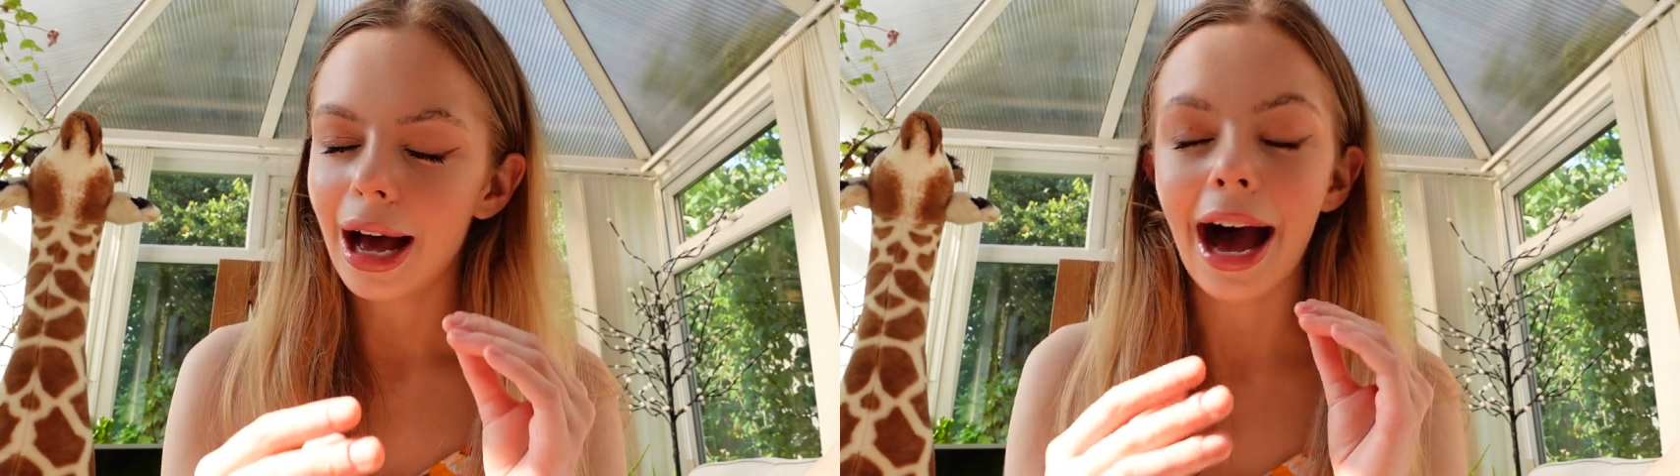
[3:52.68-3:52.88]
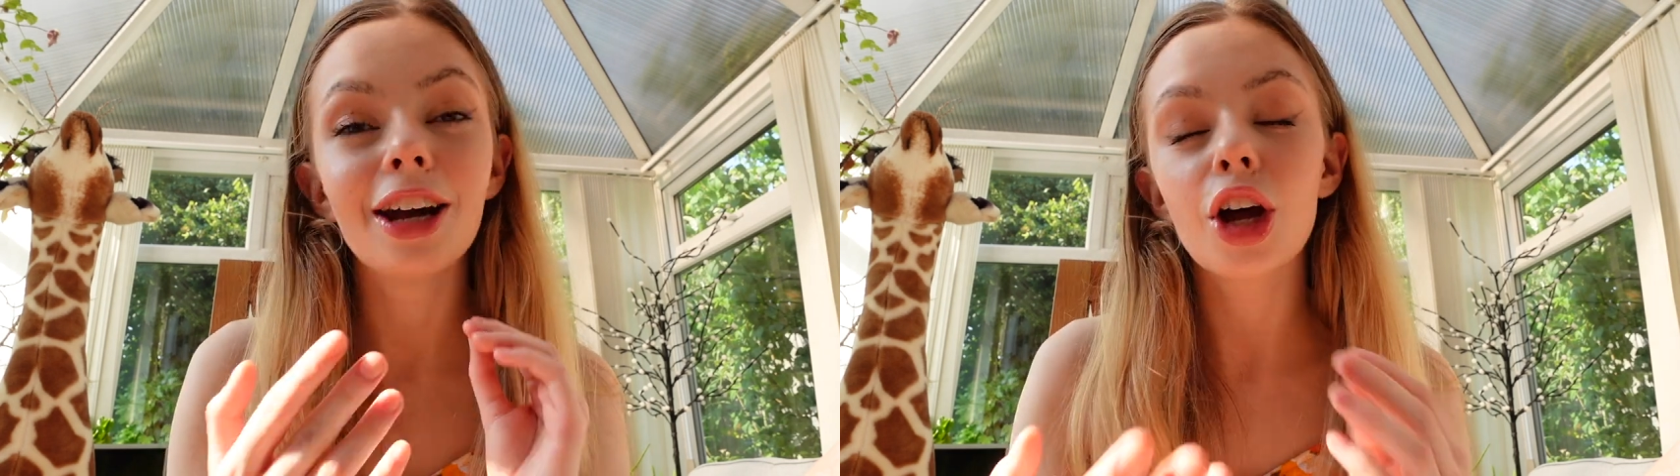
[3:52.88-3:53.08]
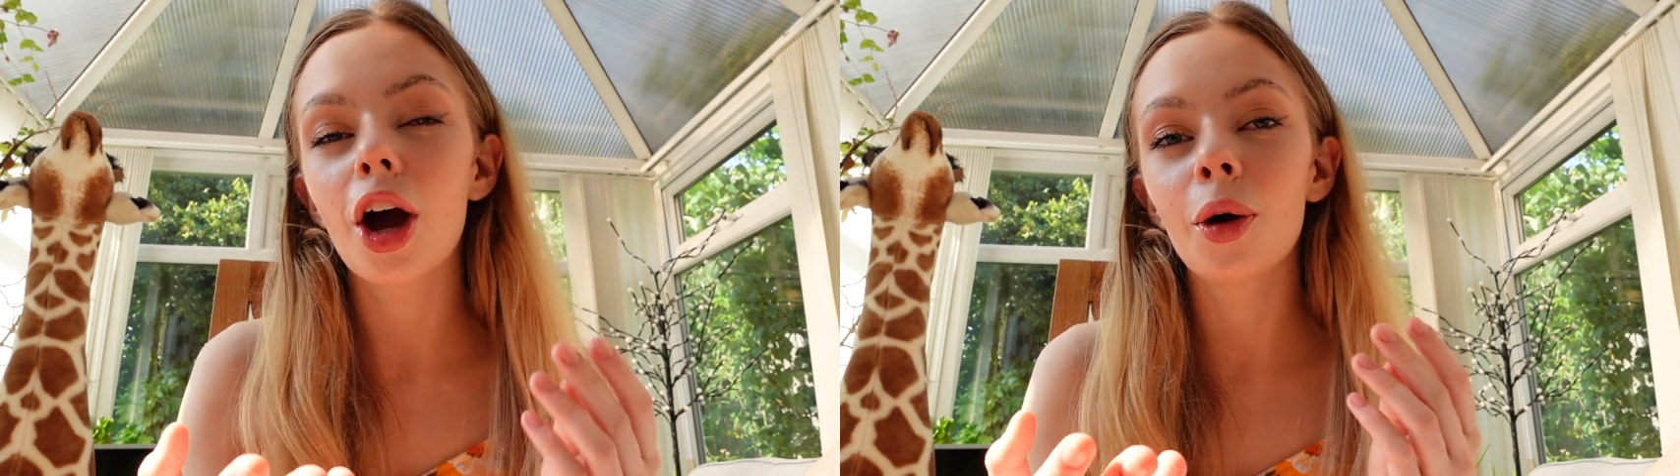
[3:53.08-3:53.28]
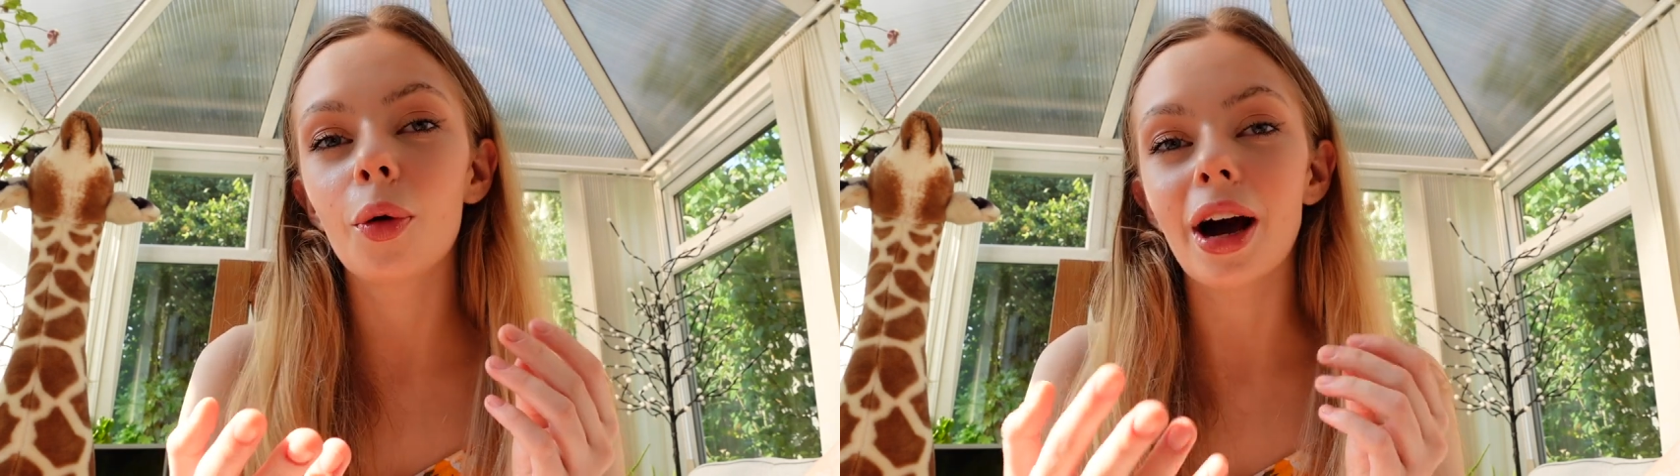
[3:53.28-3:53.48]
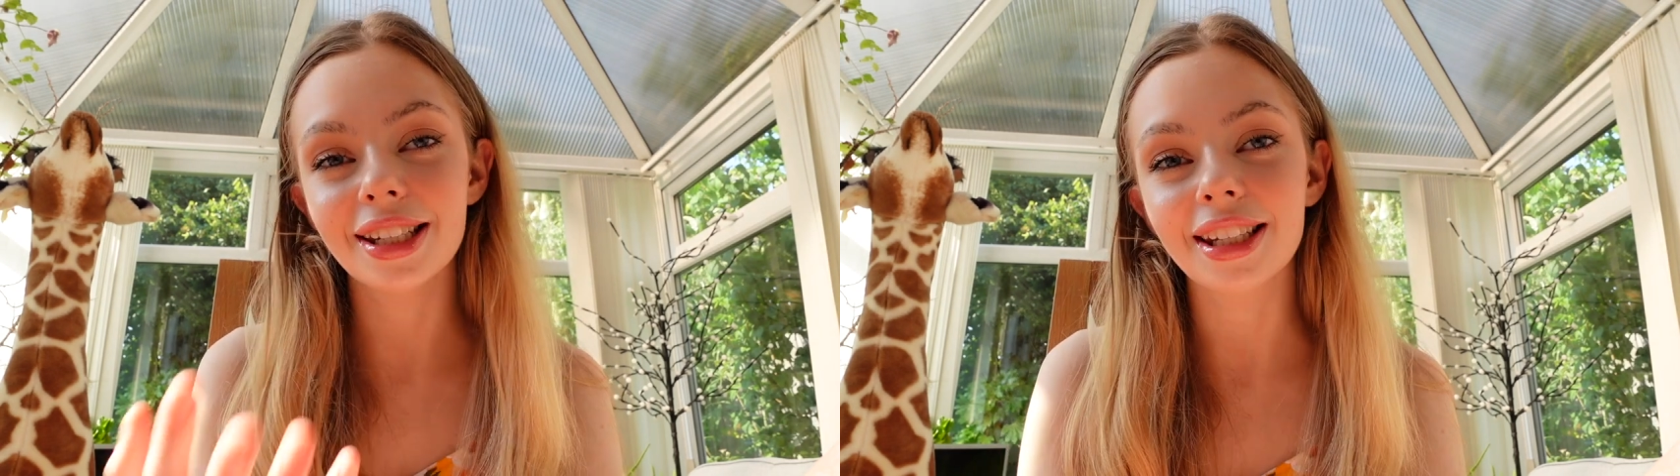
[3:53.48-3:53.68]
I know
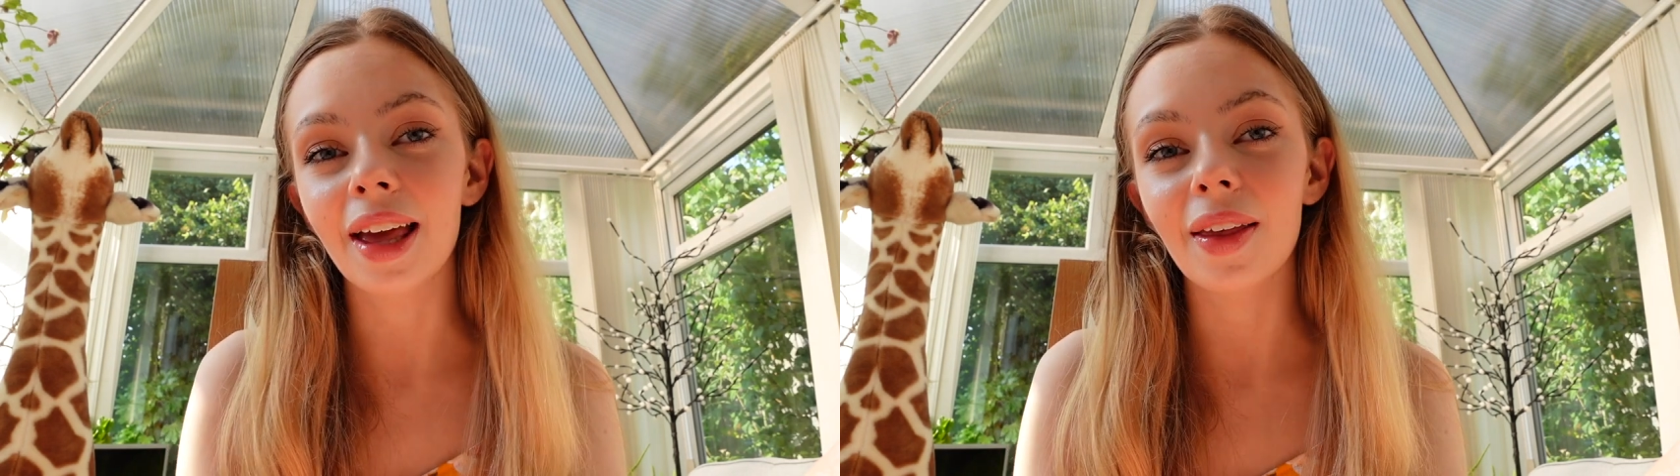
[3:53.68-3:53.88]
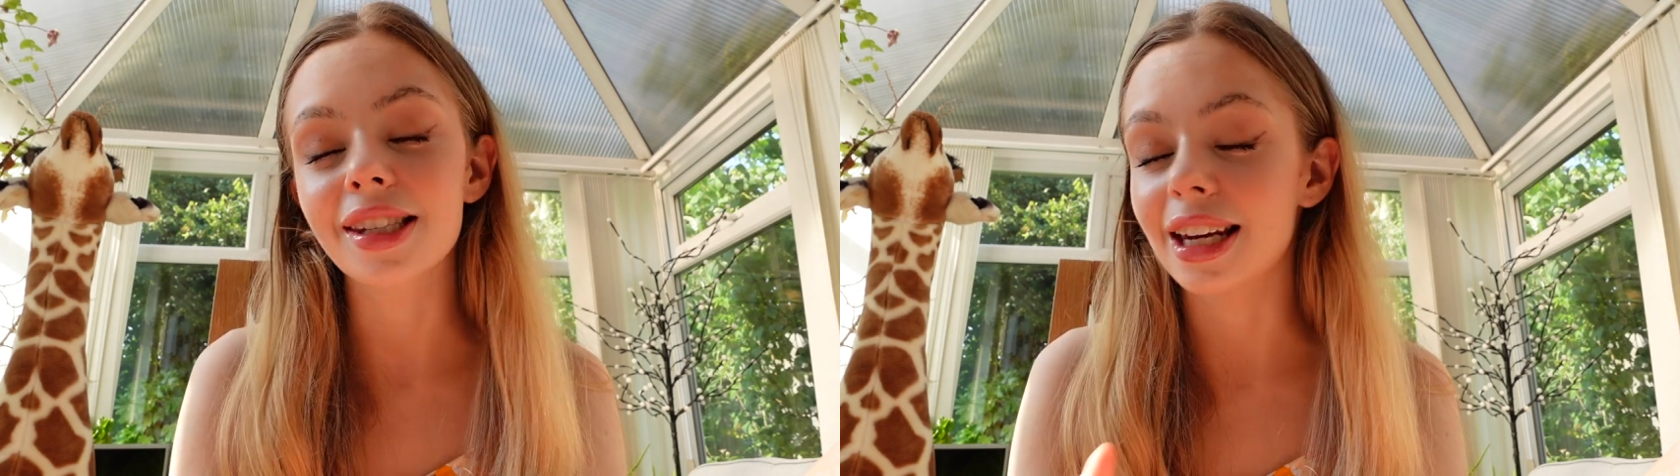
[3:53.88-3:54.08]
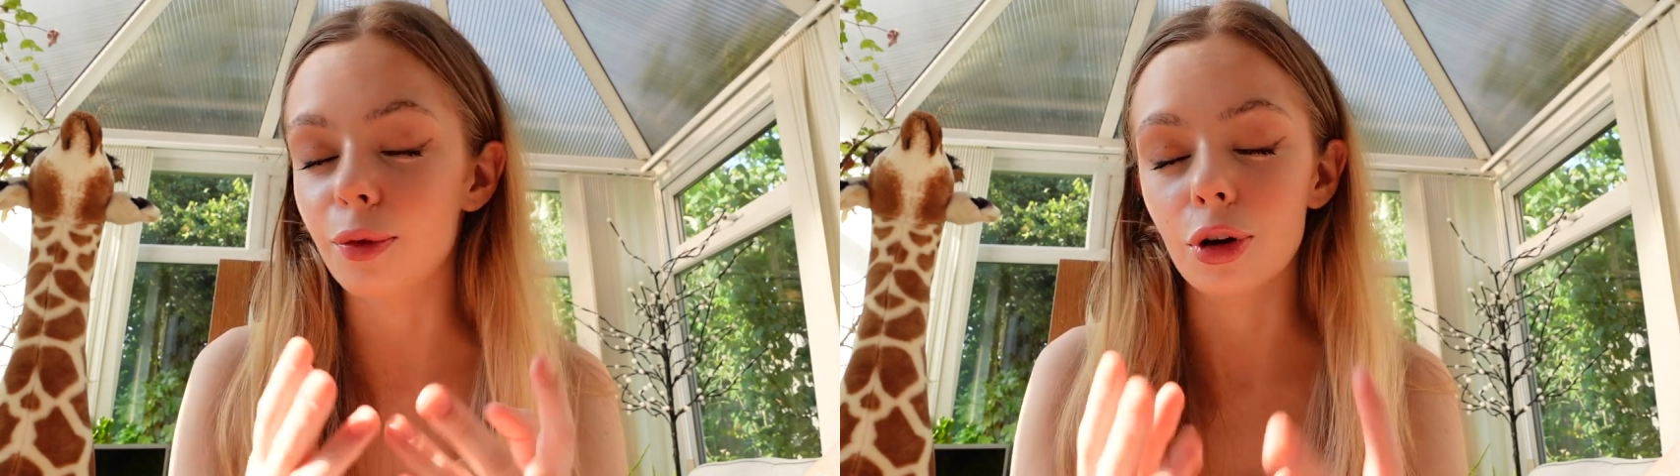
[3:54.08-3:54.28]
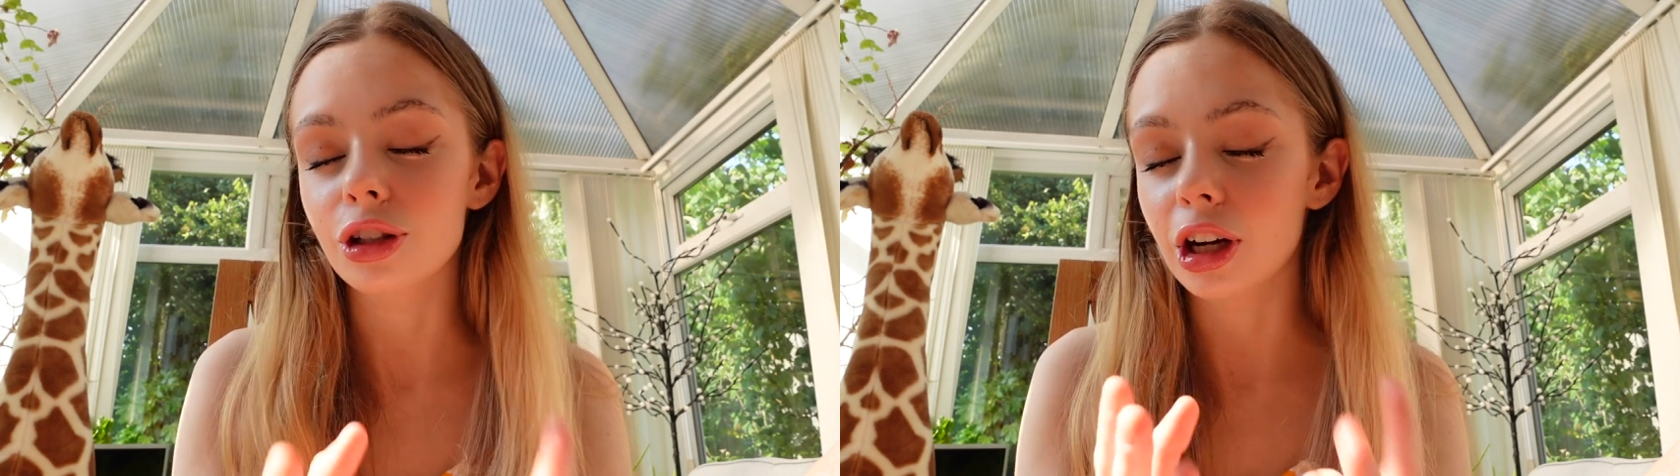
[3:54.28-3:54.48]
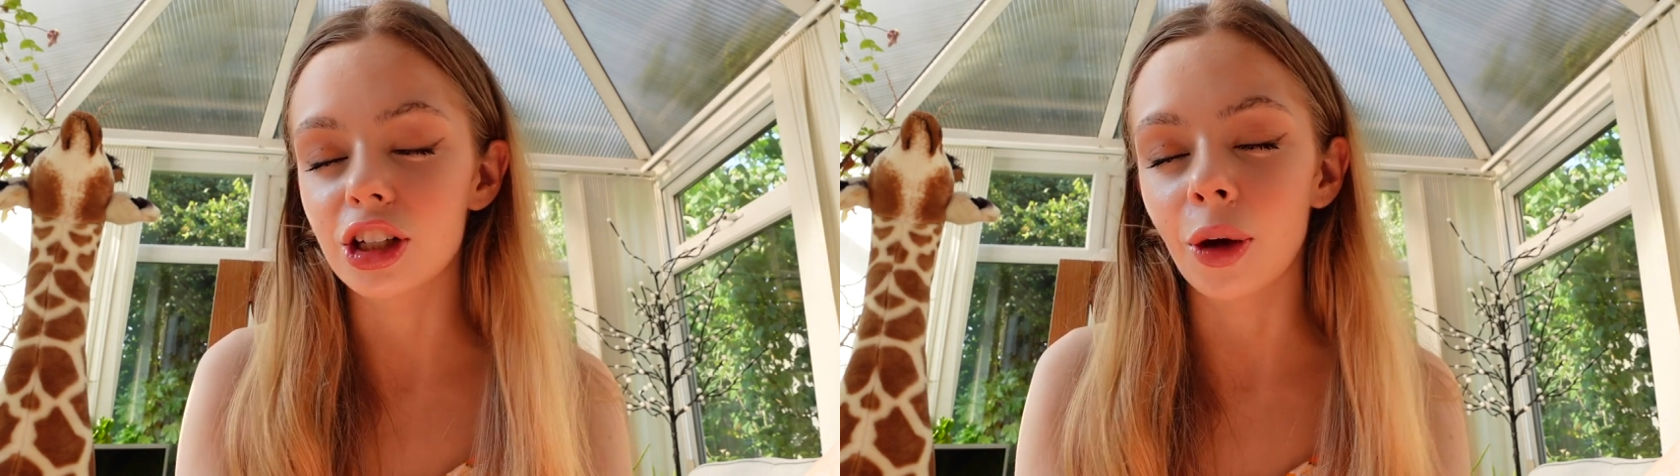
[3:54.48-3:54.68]
I say this and everyone's
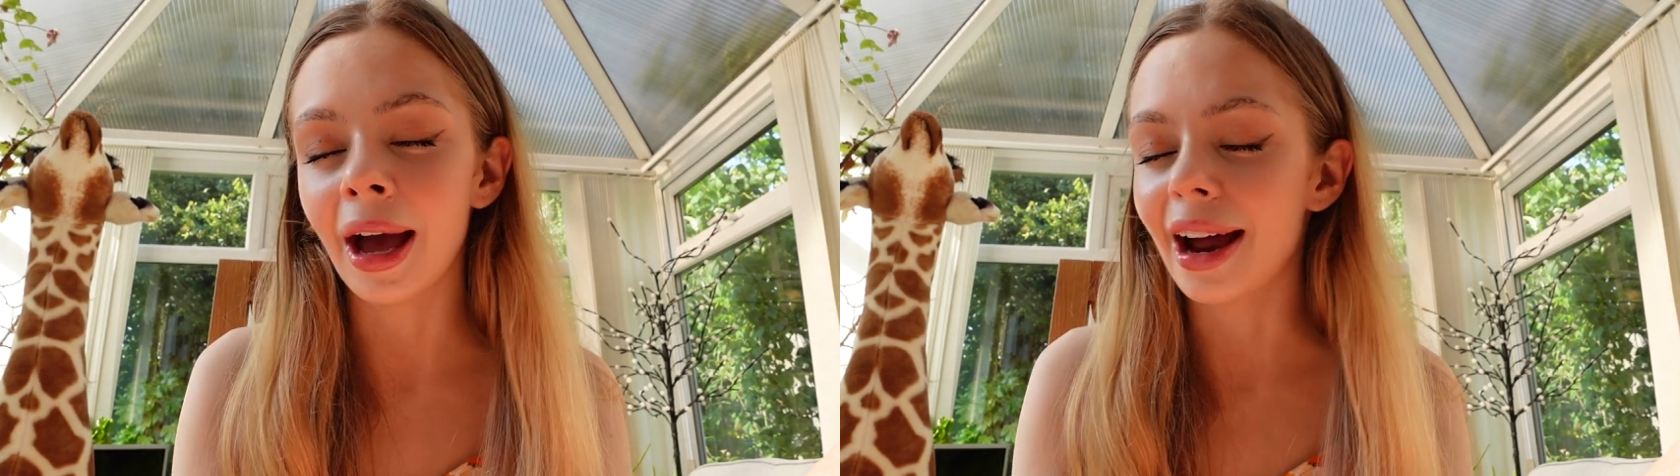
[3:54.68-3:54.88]
going to do it,